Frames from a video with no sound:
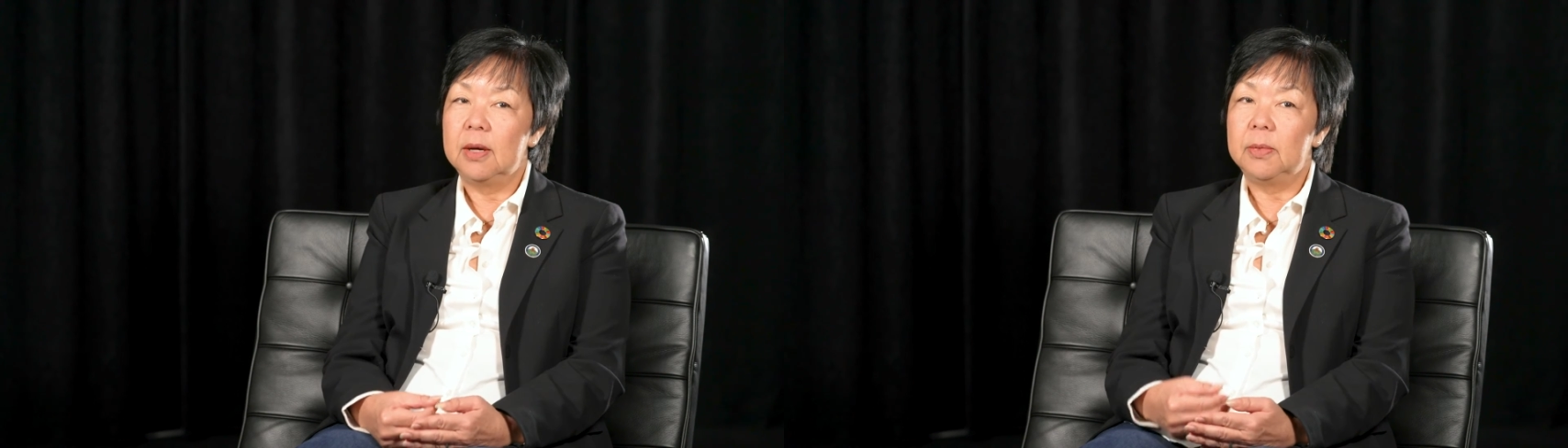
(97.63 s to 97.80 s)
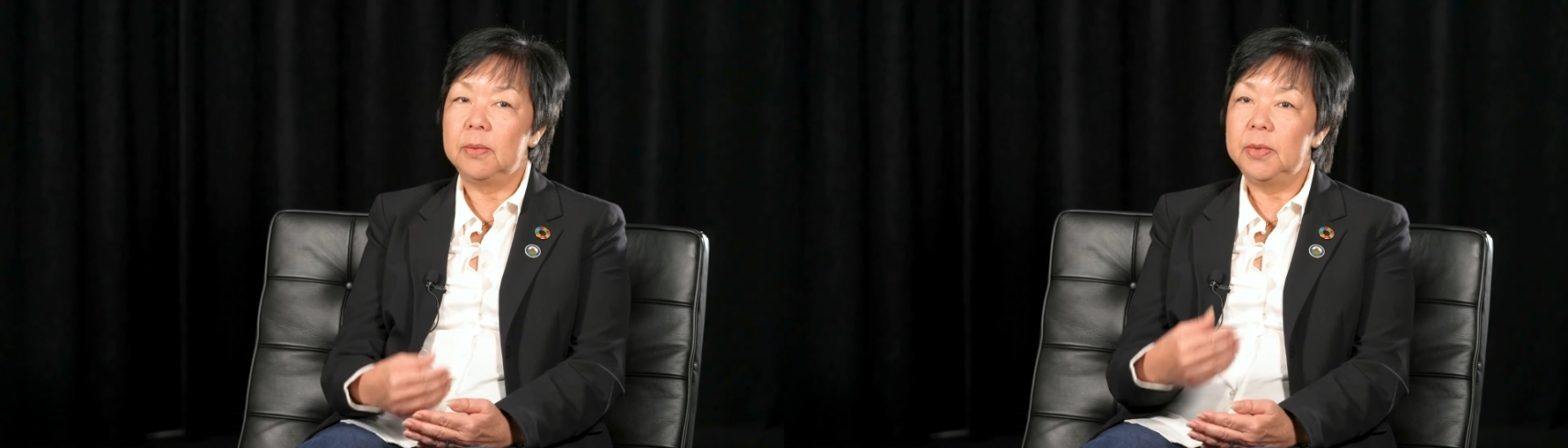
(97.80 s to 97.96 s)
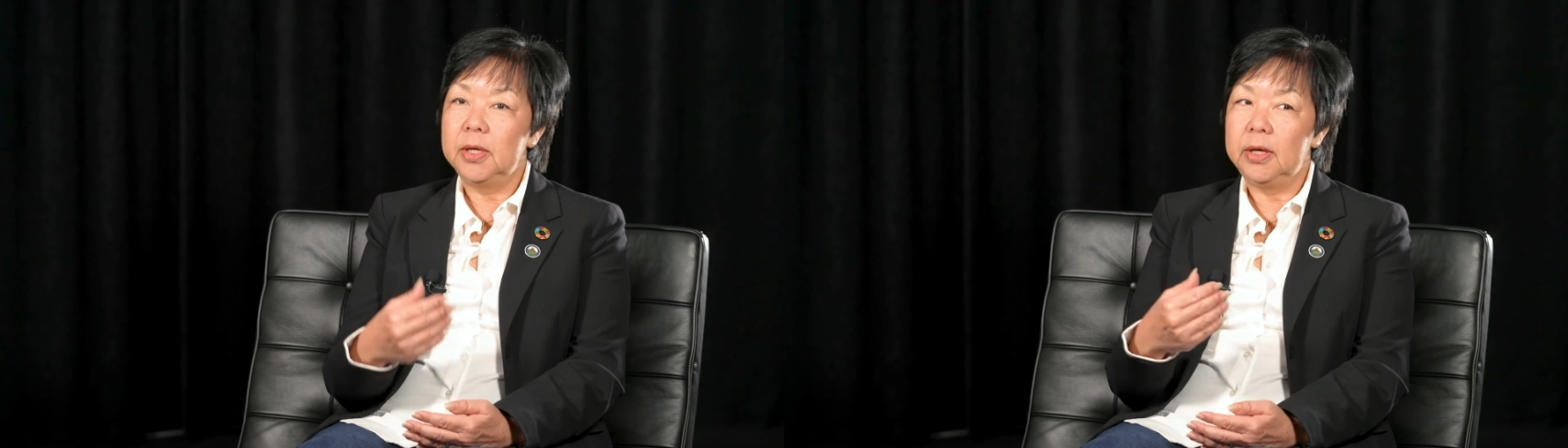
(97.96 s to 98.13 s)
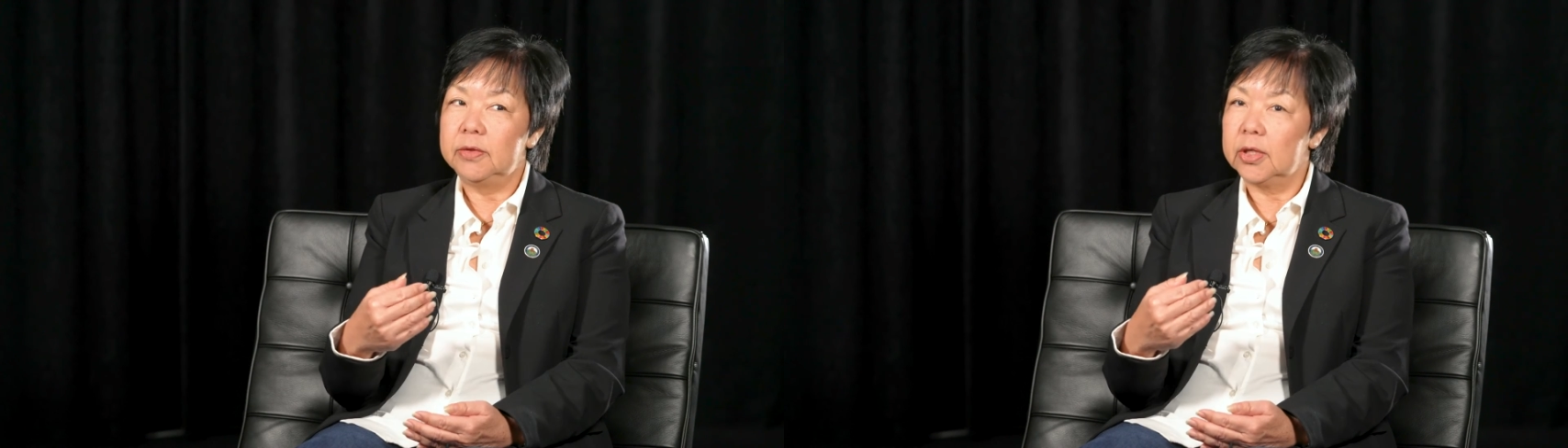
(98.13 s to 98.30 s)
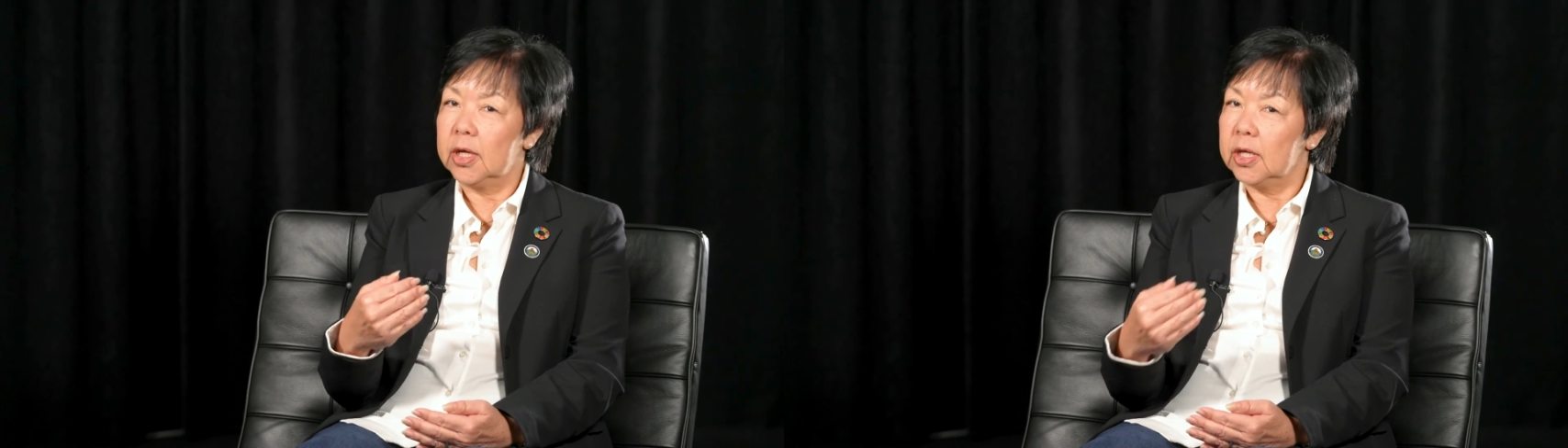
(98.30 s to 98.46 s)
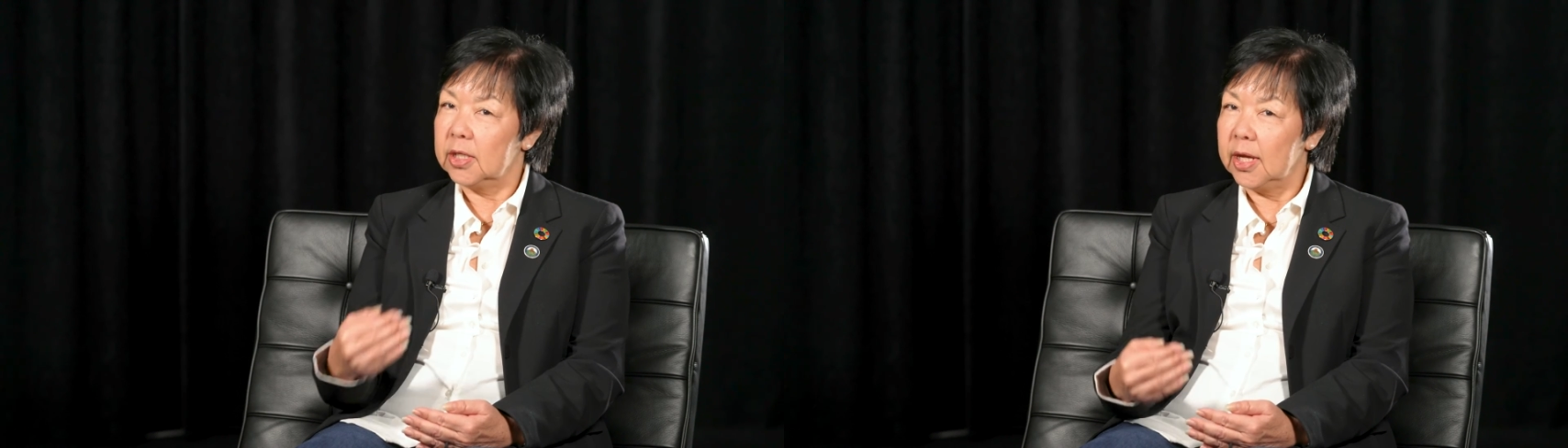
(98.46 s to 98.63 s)
but being able to
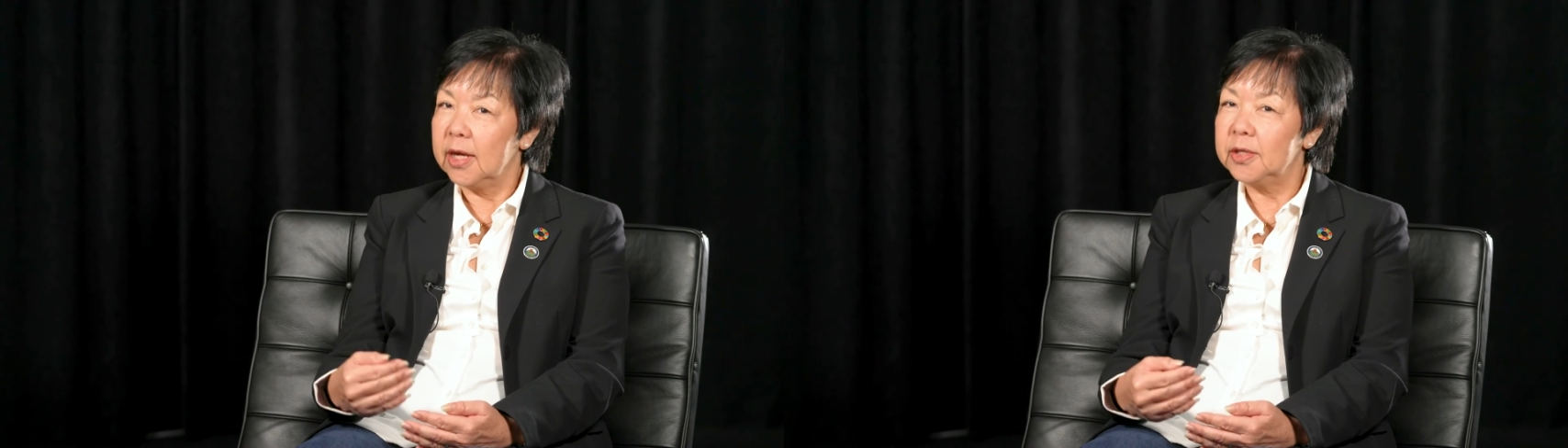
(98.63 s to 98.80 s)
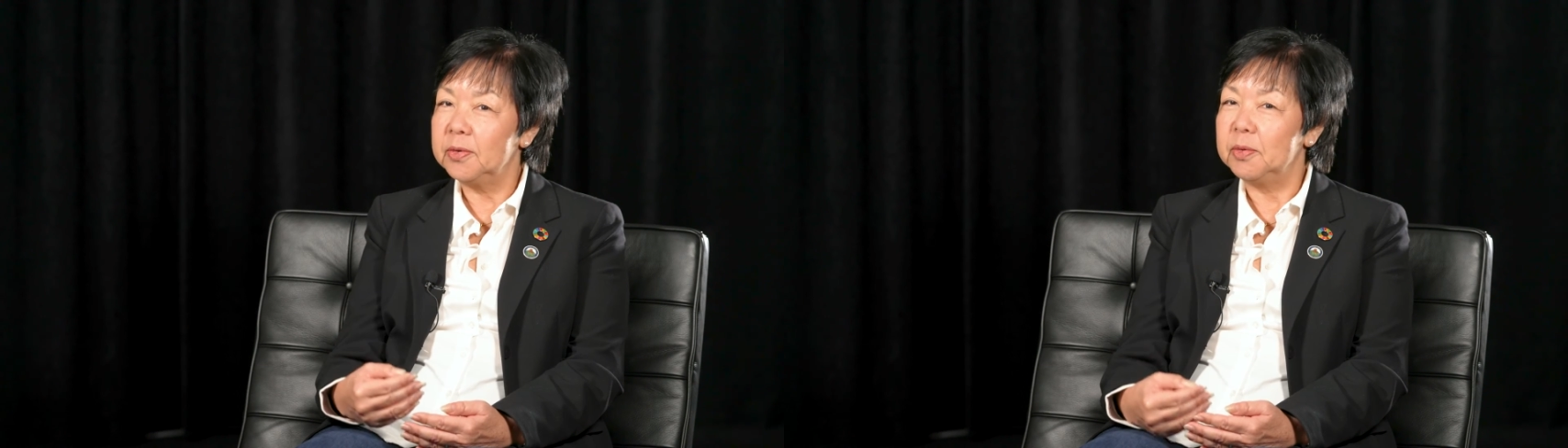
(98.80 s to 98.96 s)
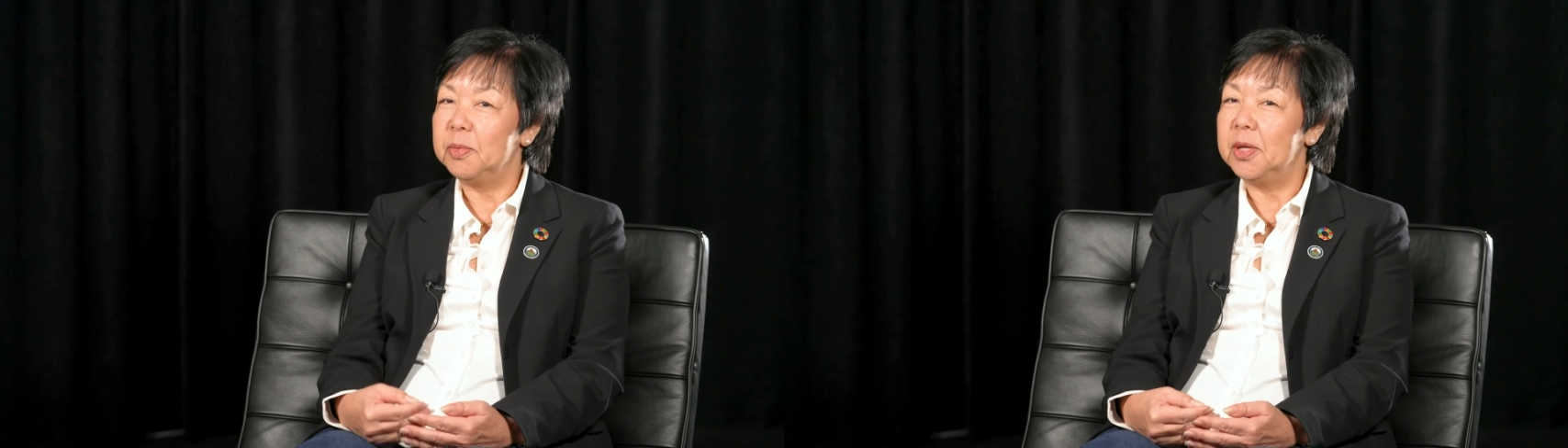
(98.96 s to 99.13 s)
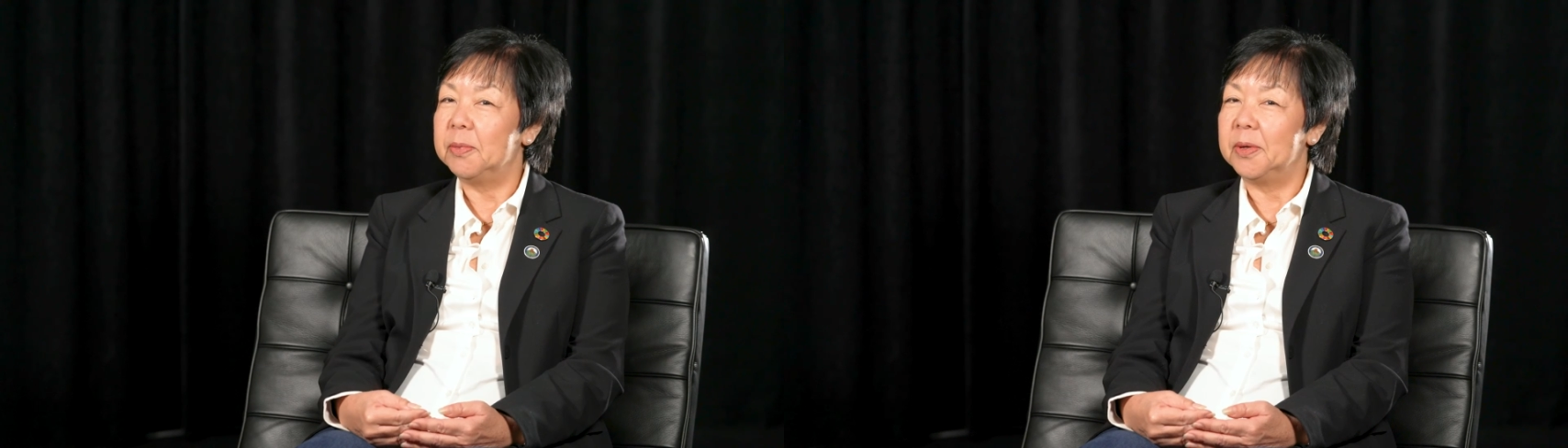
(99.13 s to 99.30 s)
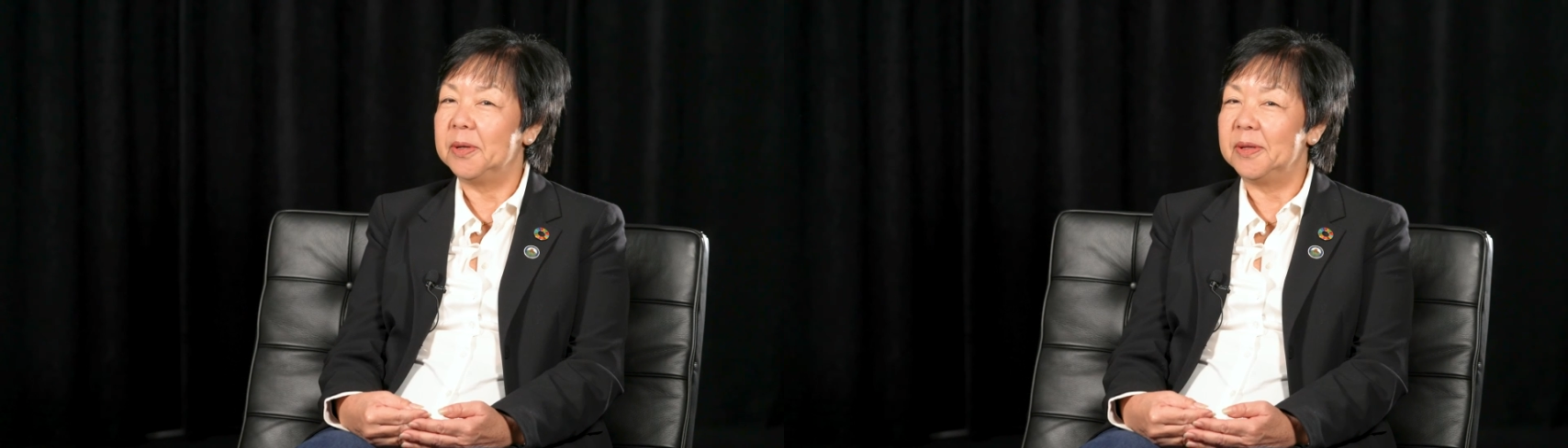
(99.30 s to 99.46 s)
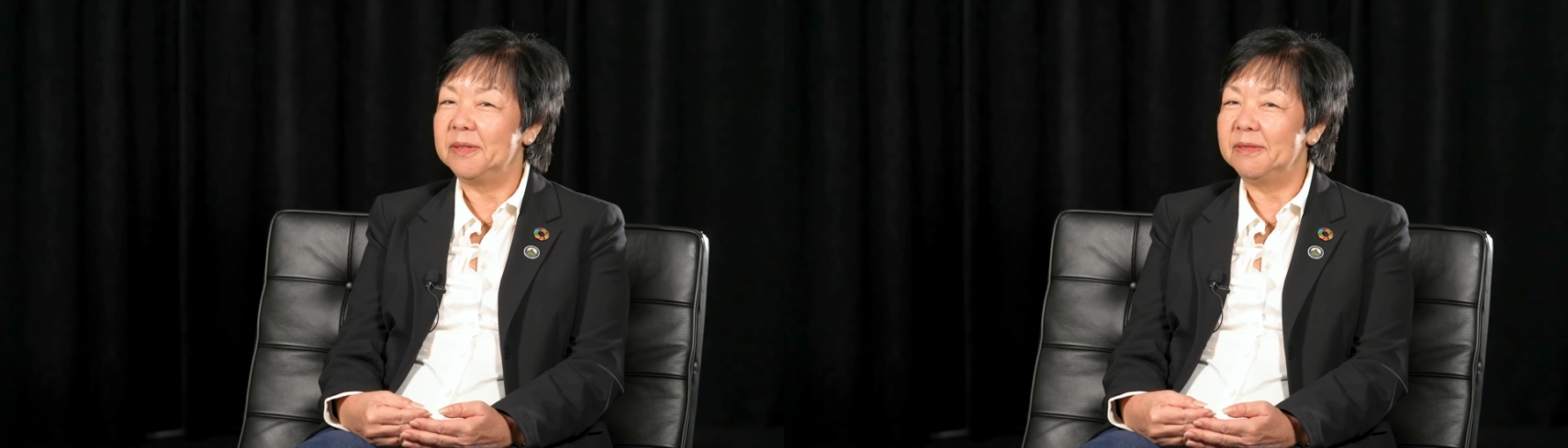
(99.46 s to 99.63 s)
connect with
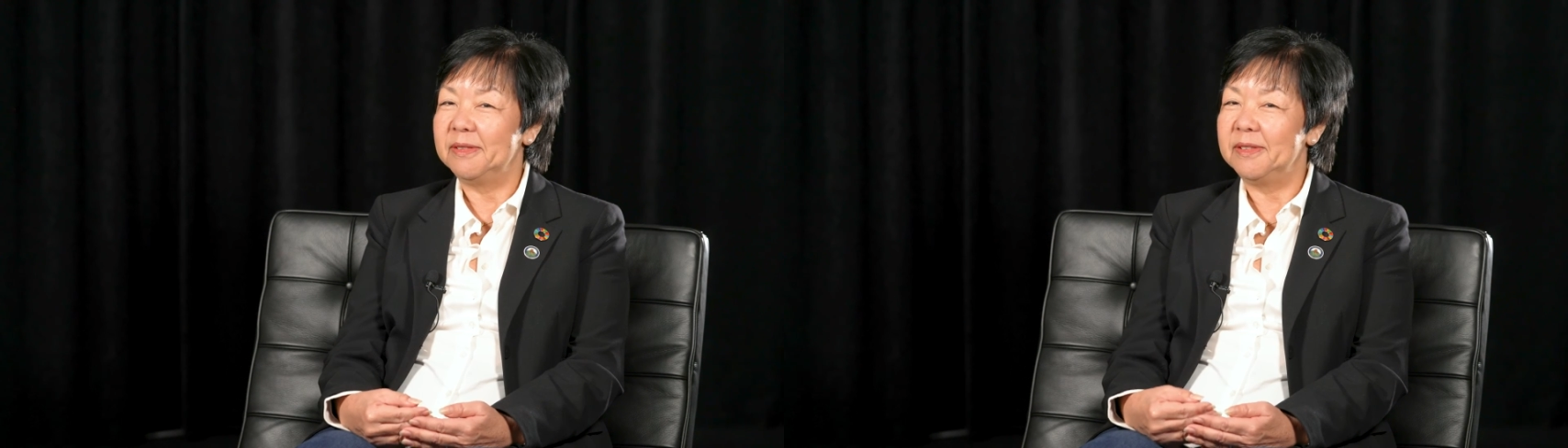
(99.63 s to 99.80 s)
people,